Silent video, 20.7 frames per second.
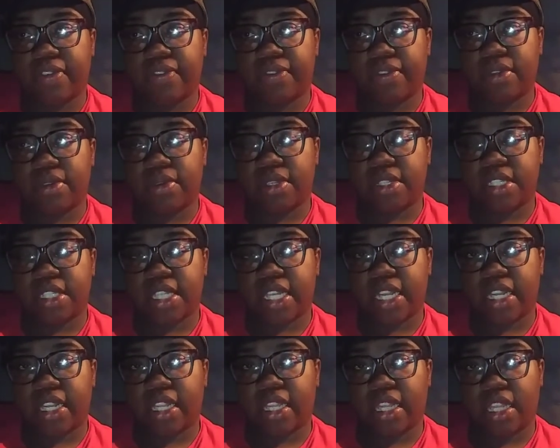fluids
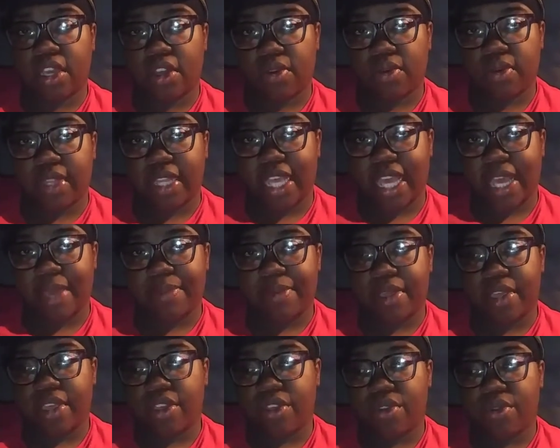that go in the
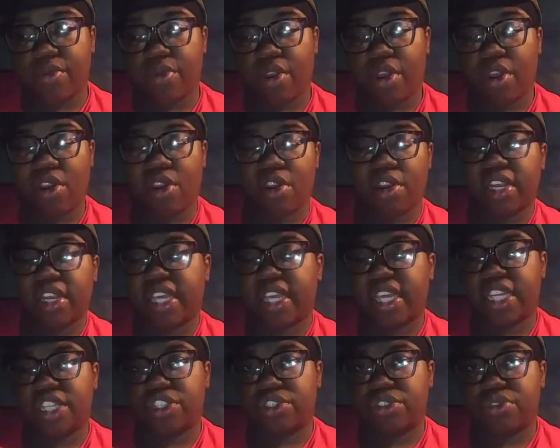APU are hard to
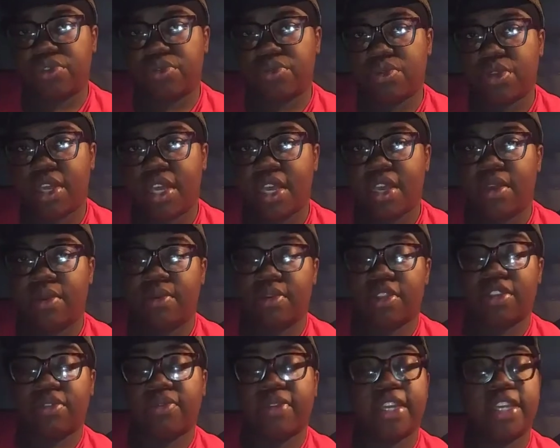get to
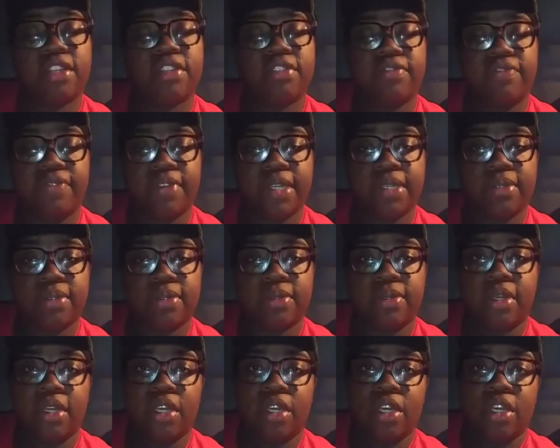with a regular
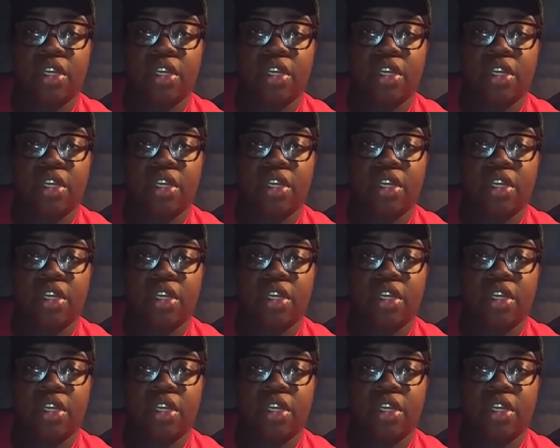funnel.